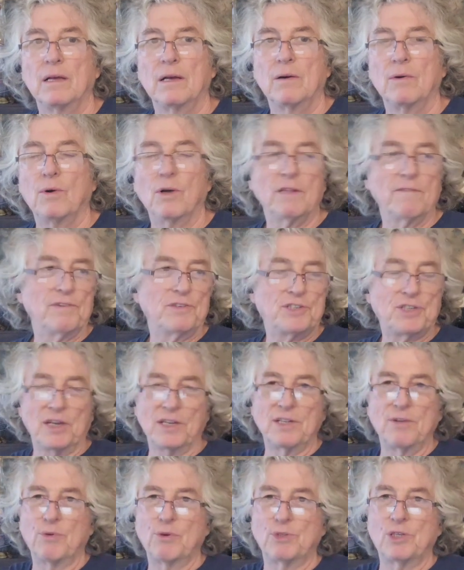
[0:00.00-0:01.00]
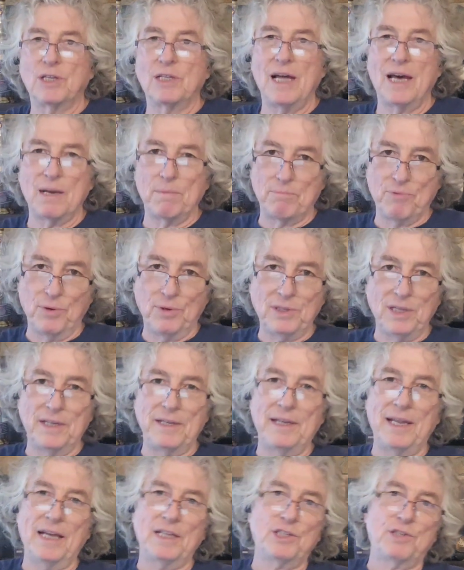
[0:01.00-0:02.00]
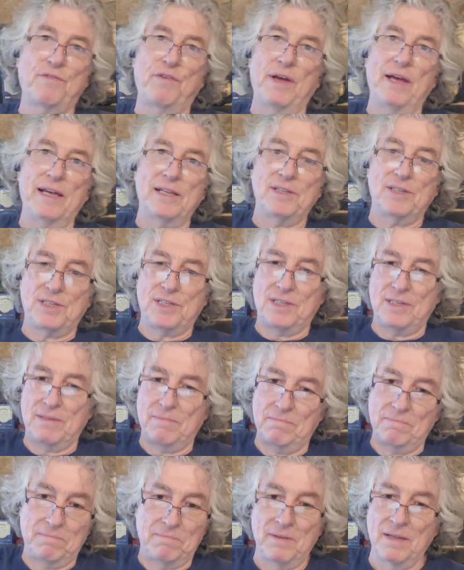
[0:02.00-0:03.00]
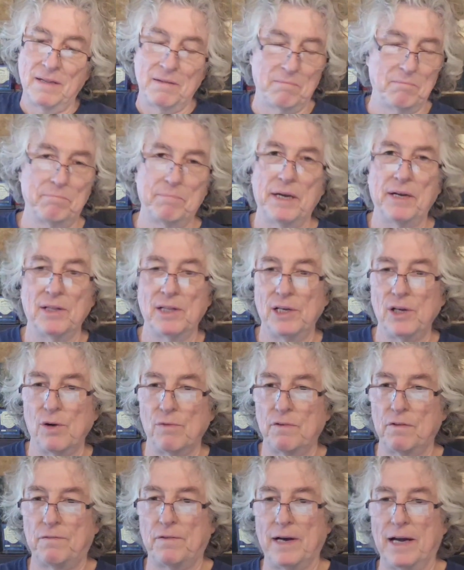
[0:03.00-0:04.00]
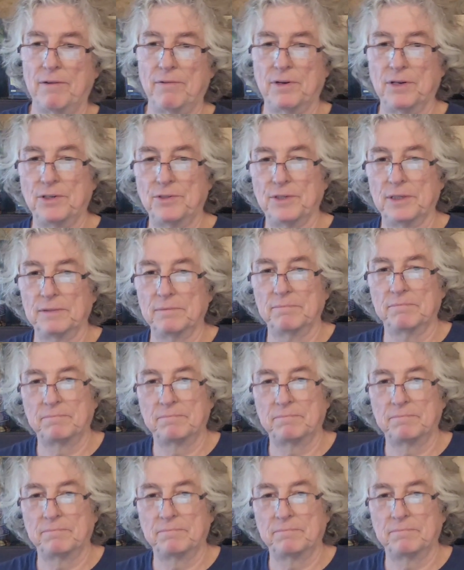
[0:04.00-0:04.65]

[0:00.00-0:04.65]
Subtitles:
All of a sudden, there was a lot of Brooklyn Nets fans, barely over 500.